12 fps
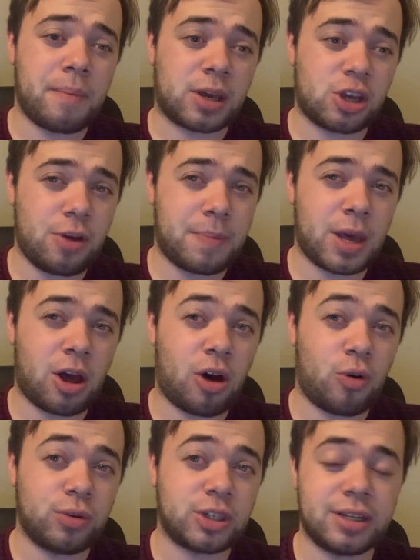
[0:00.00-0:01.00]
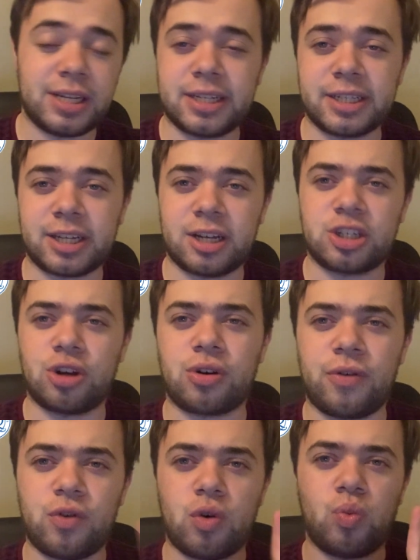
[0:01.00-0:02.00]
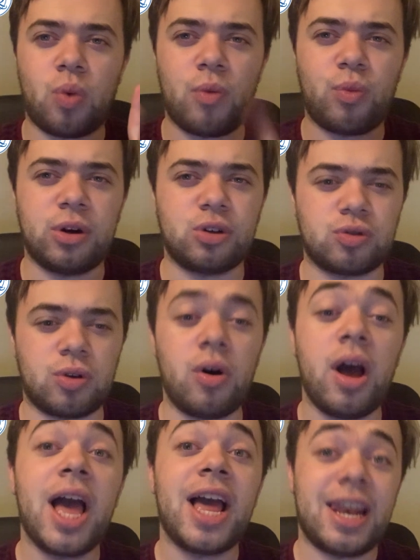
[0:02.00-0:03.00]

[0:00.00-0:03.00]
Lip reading: but QPR also decent size, so go for a 1-1 draw.